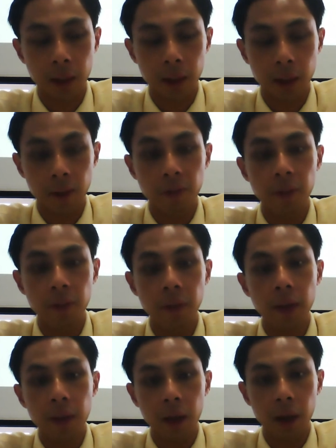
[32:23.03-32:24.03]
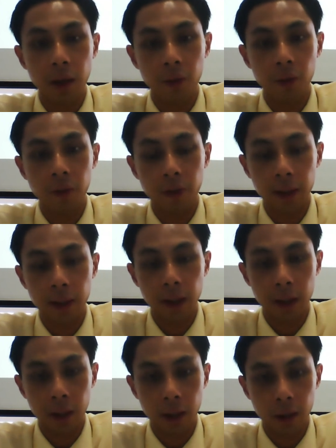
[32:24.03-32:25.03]
have
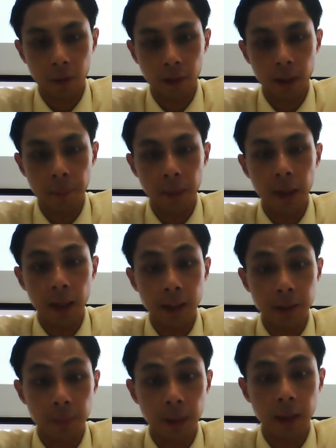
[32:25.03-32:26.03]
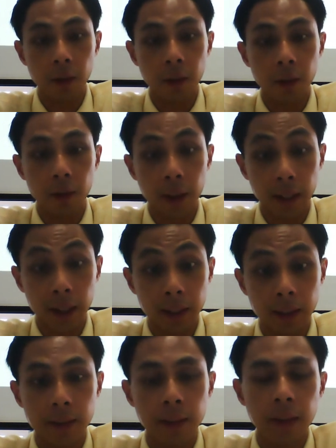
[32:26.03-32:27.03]
overlapping asthma or
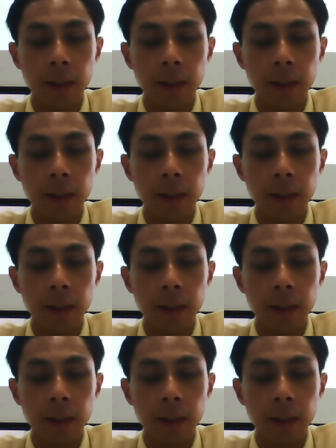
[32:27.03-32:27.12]
rhinitis.